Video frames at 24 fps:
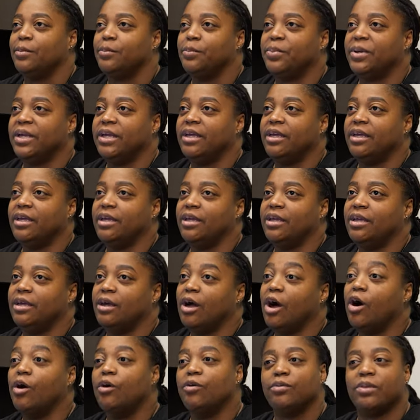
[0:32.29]
be
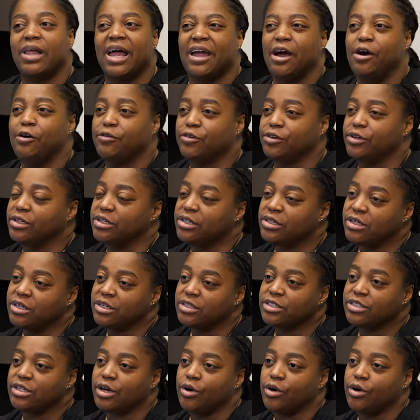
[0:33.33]
like overlooked